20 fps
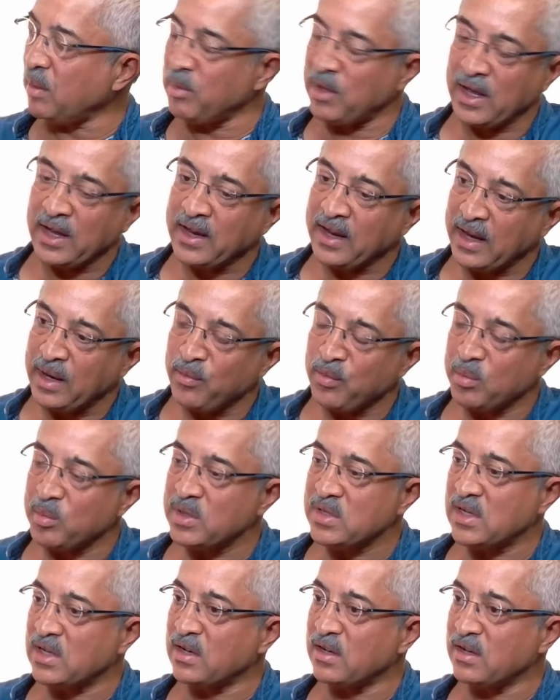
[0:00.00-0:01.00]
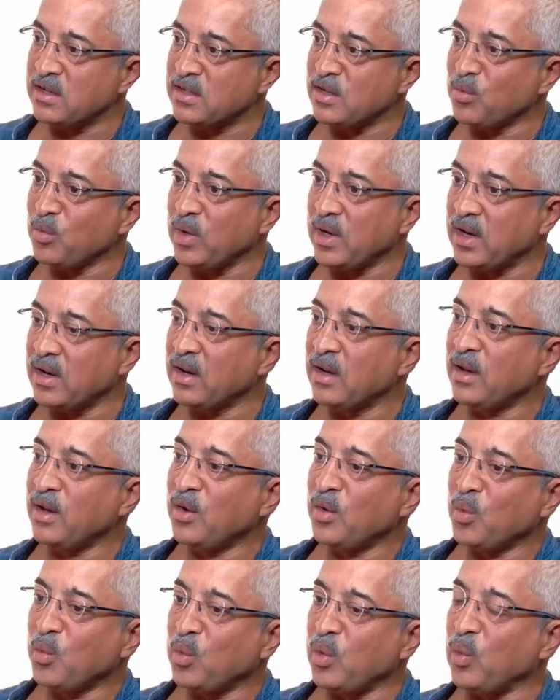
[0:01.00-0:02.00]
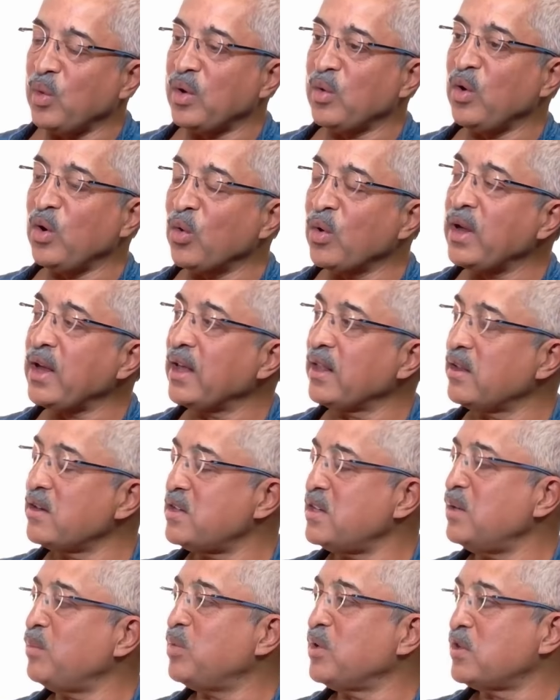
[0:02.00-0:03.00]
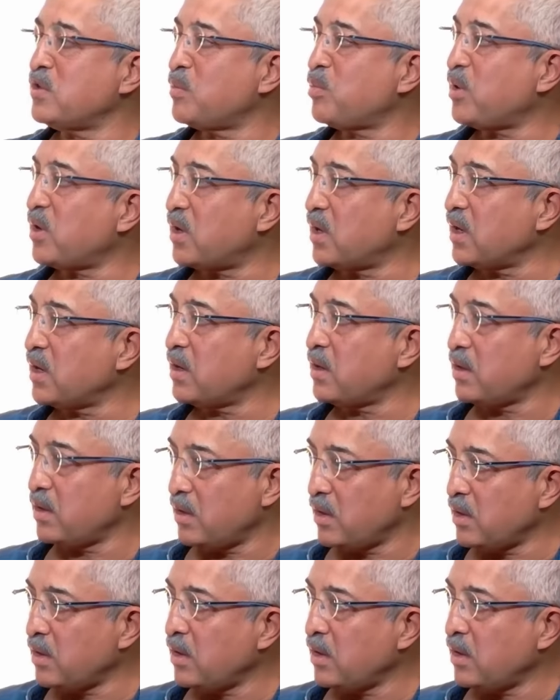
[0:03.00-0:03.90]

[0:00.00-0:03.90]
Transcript: I mean, I came from a generation where we were looking at the cheapest product